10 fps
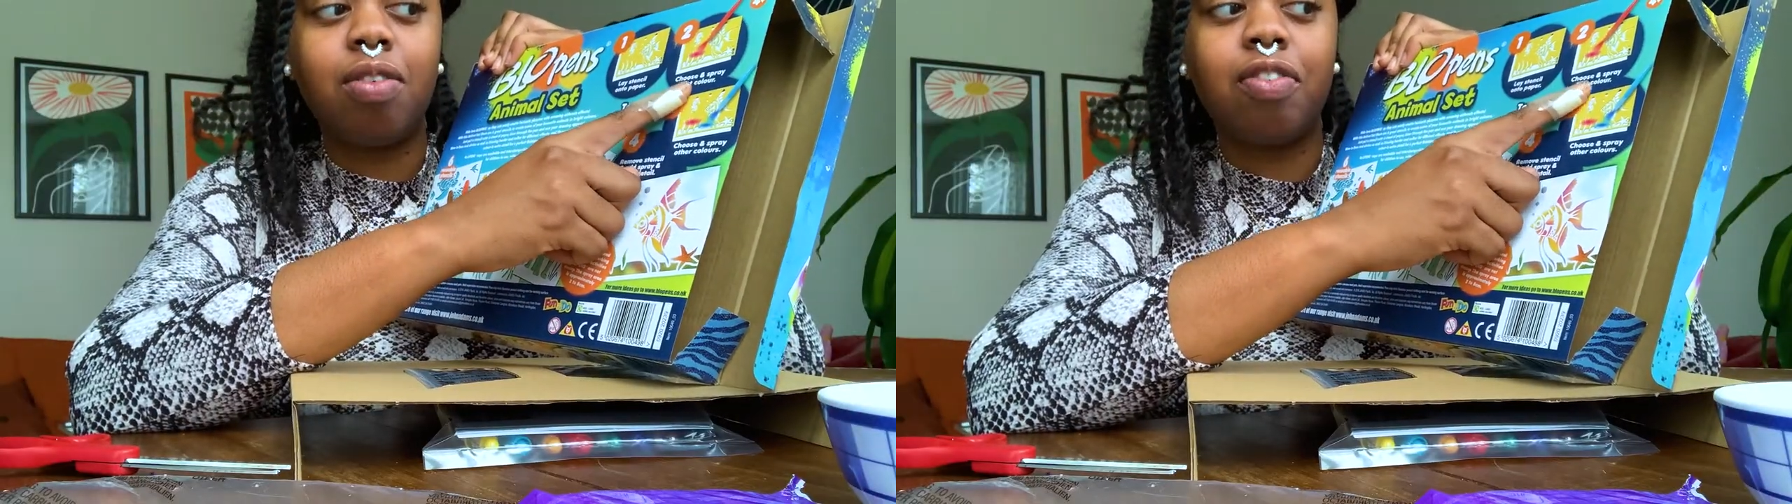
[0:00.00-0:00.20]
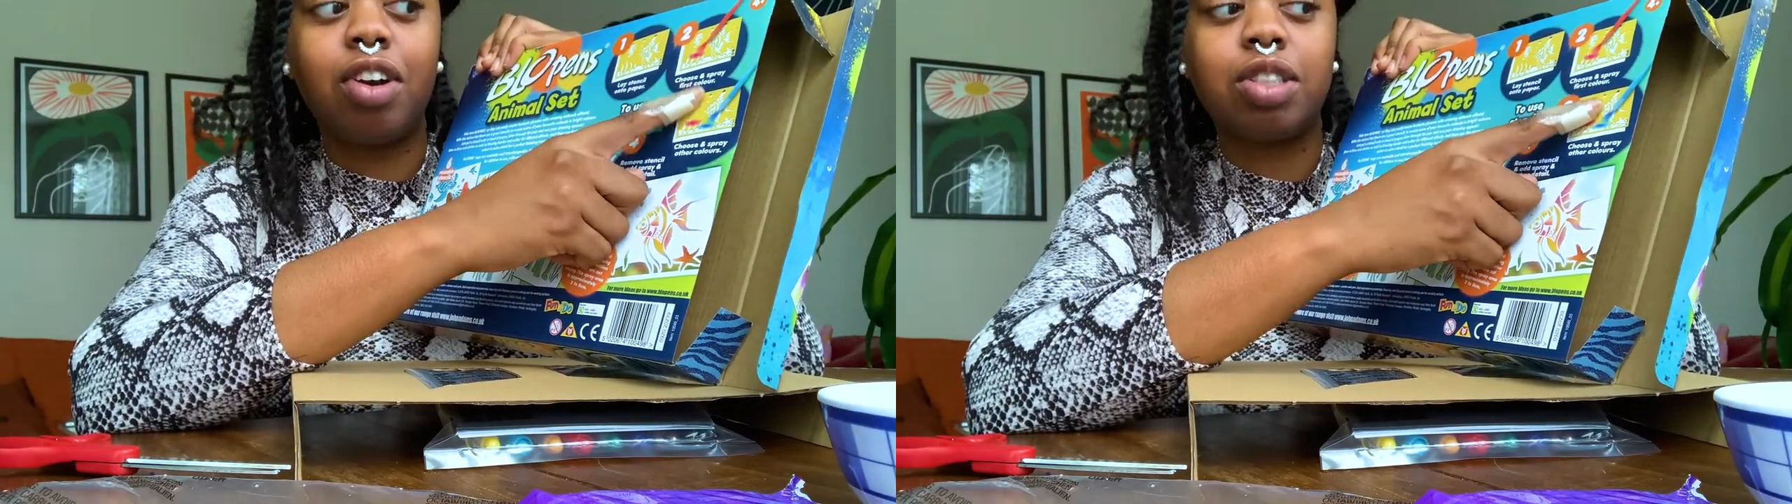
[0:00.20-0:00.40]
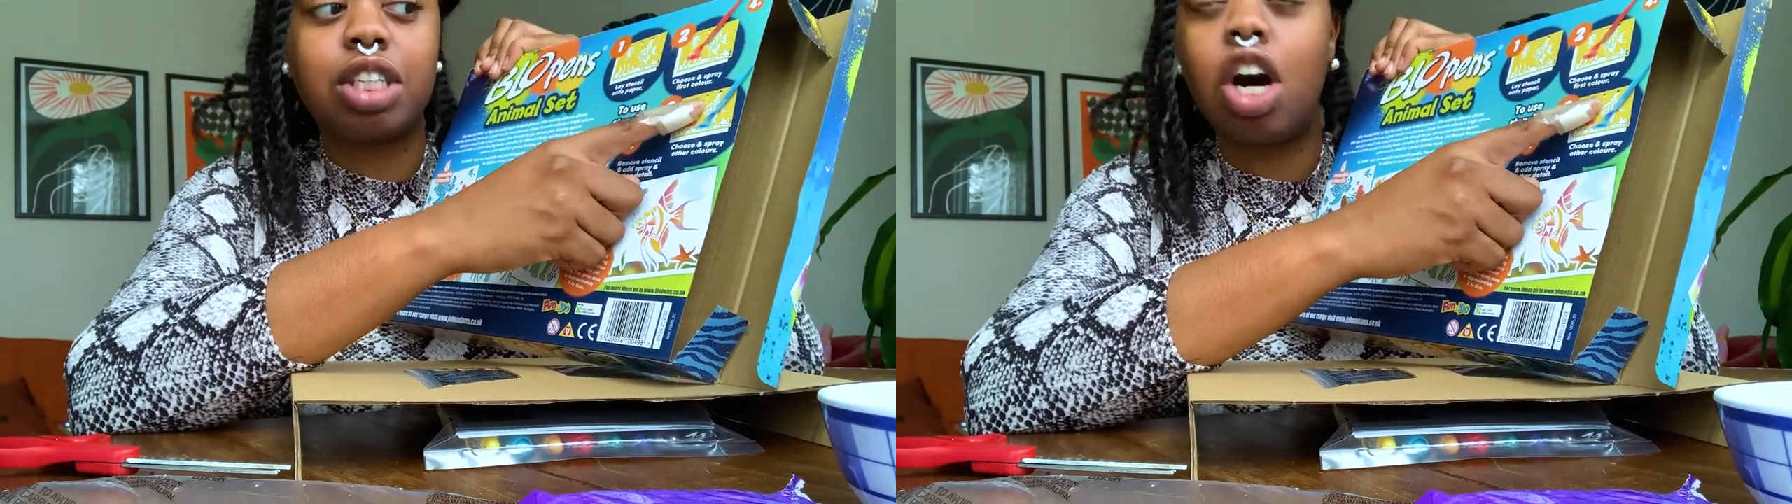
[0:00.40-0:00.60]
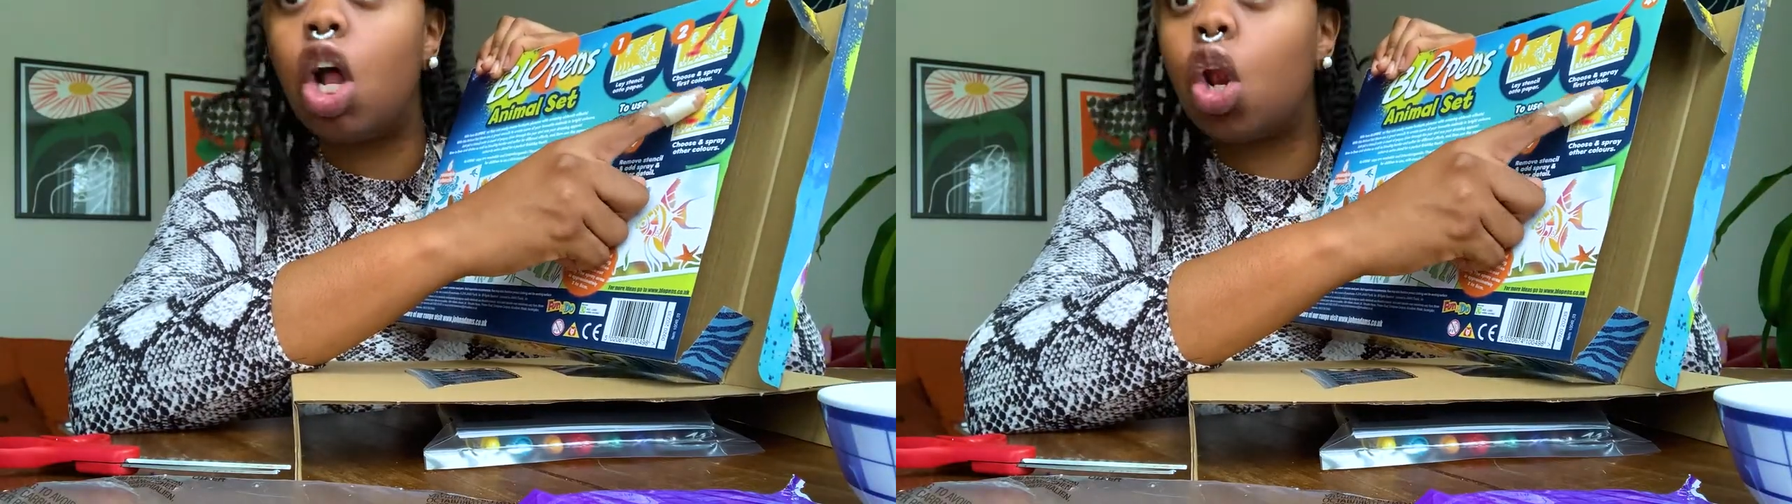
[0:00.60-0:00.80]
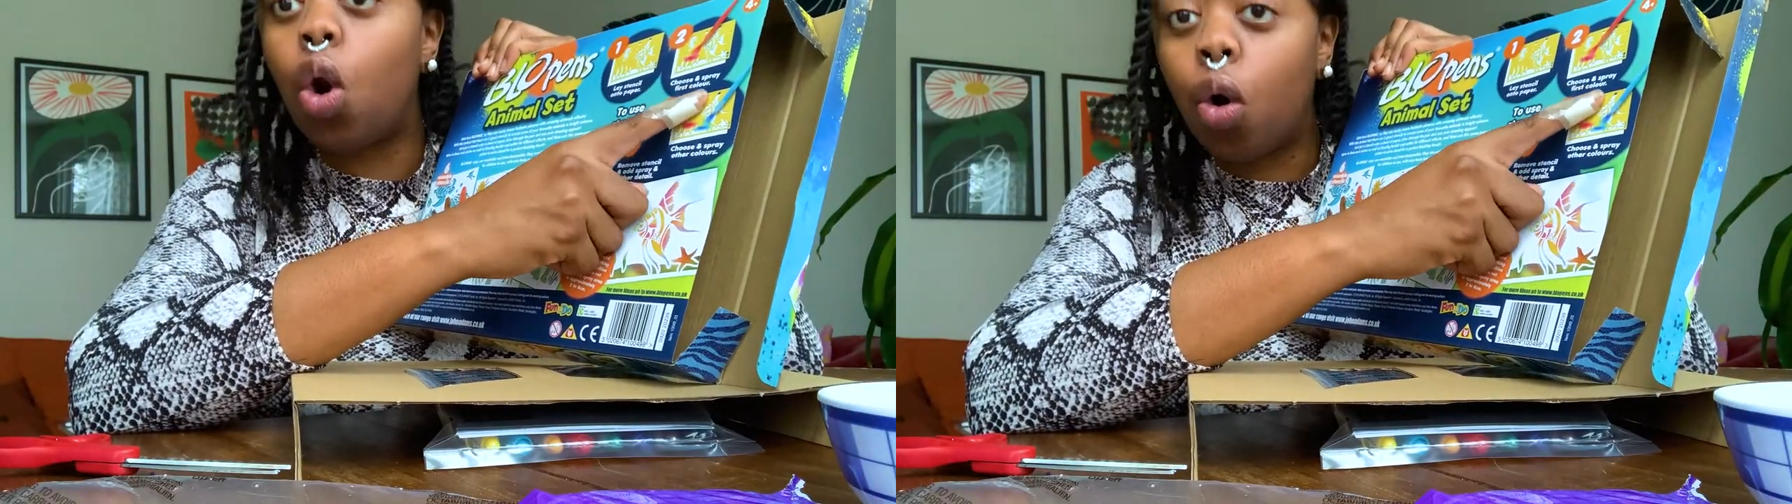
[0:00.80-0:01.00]
first
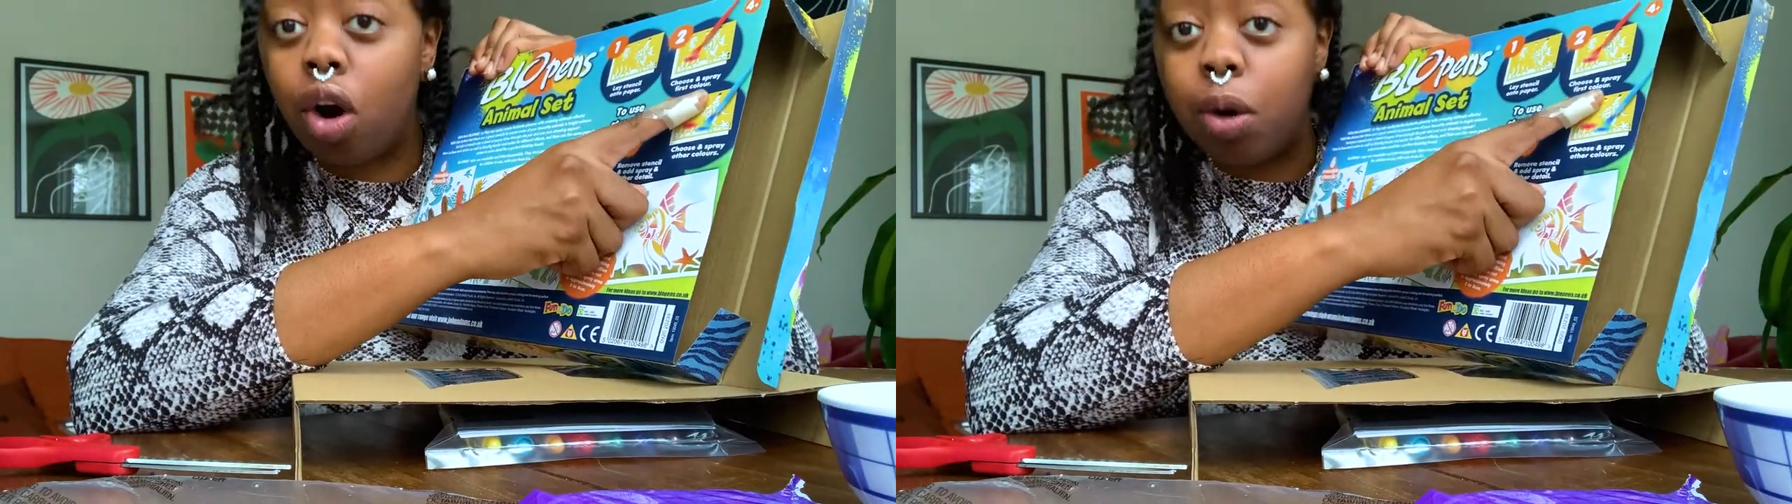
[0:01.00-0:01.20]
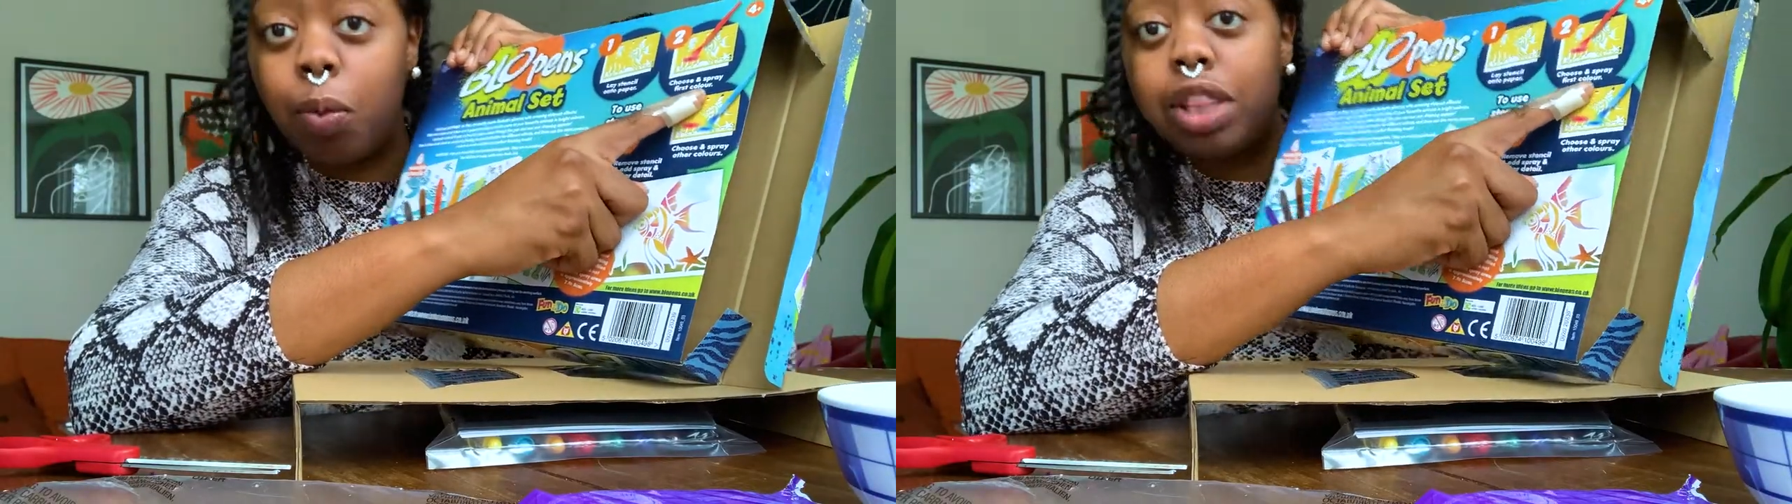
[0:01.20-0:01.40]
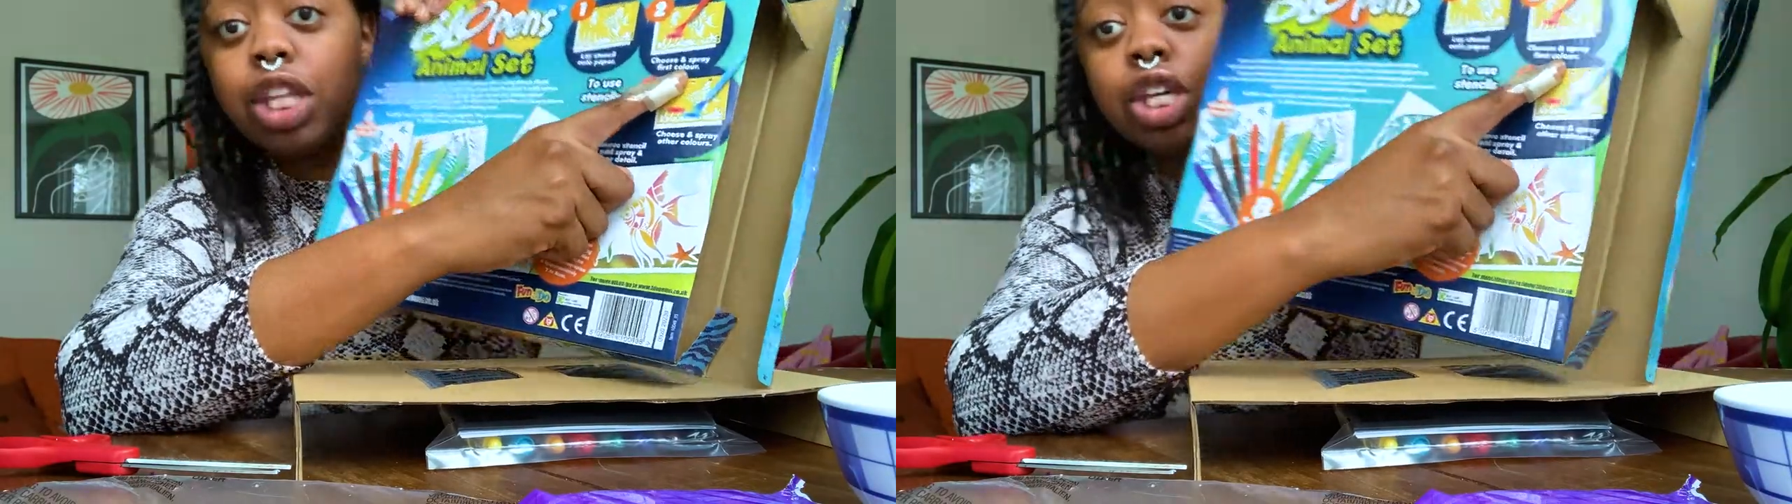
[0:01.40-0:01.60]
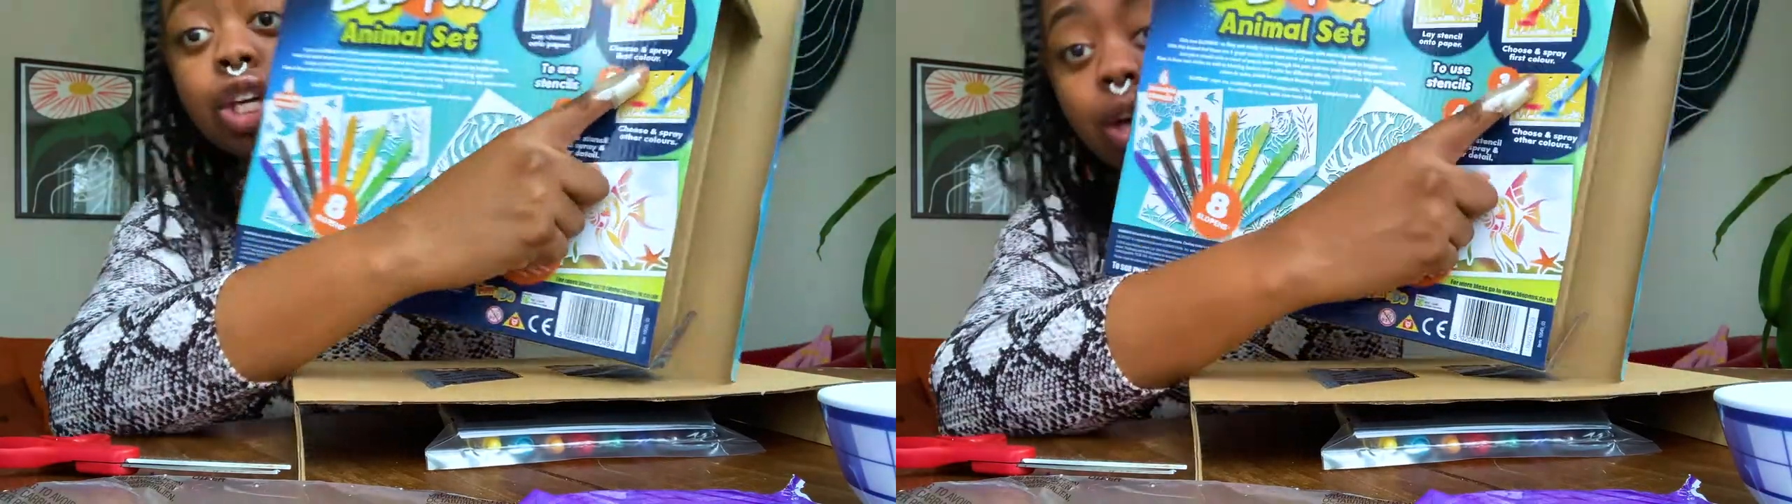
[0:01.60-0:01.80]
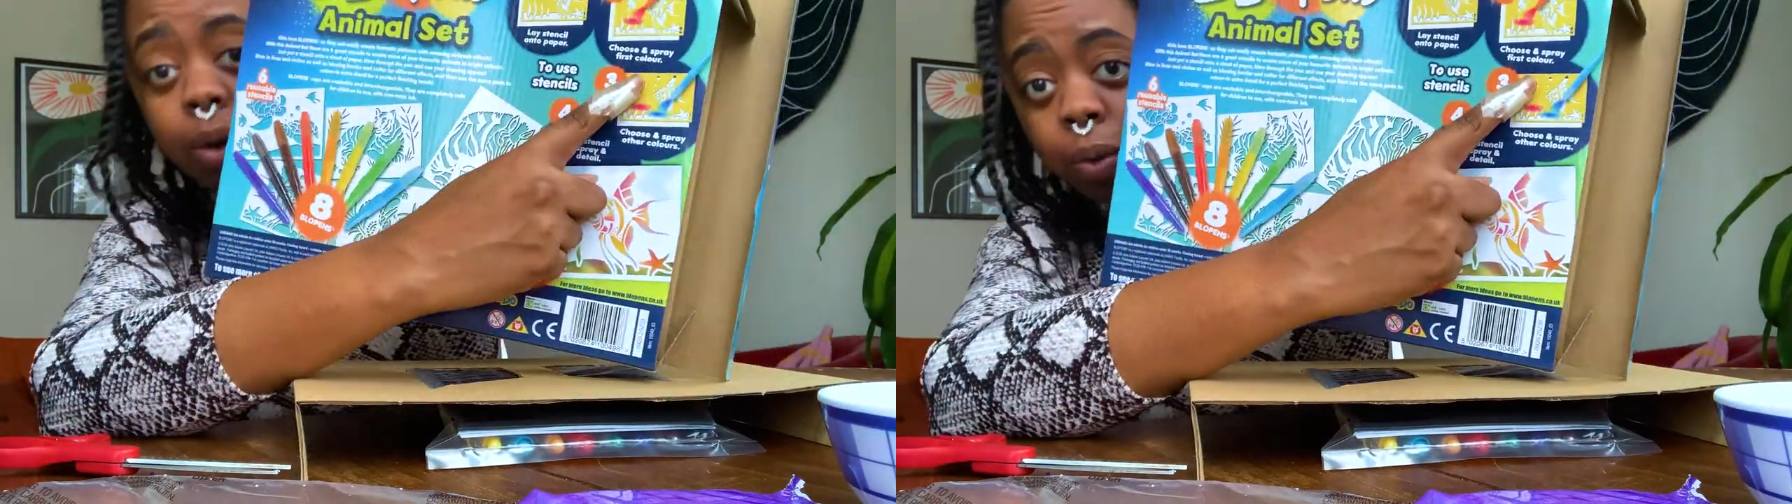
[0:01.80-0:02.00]
color with the
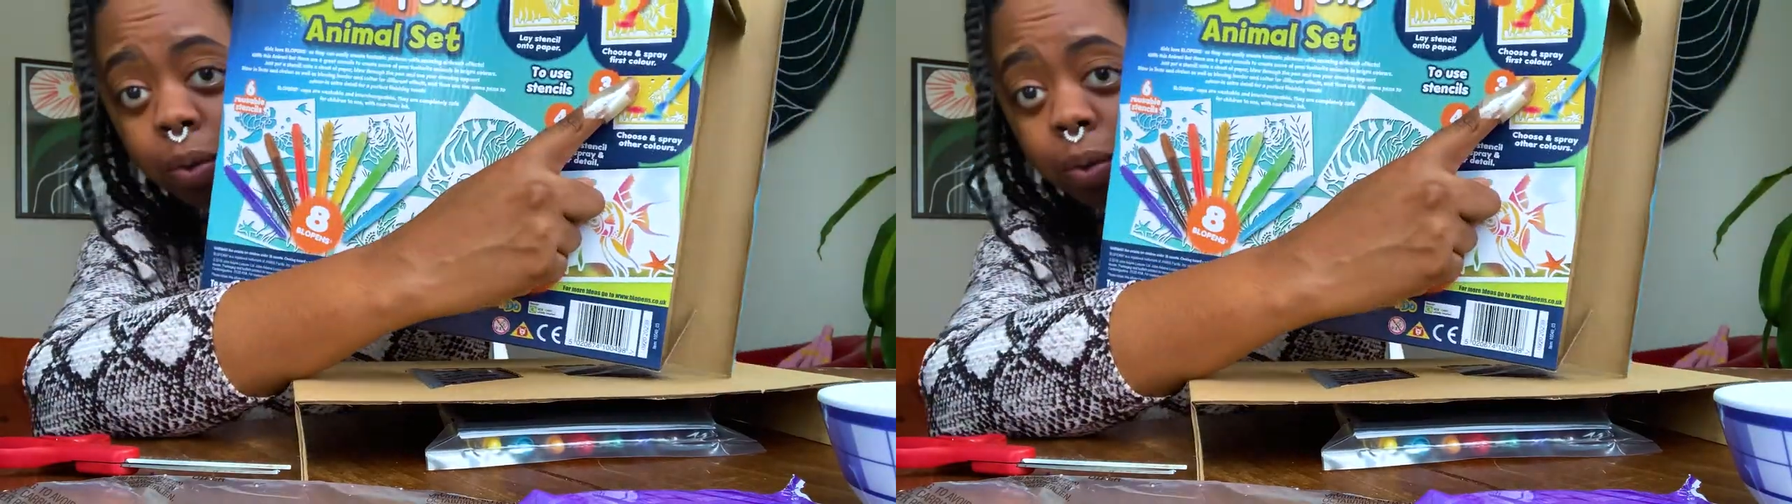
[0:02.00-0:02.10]
U,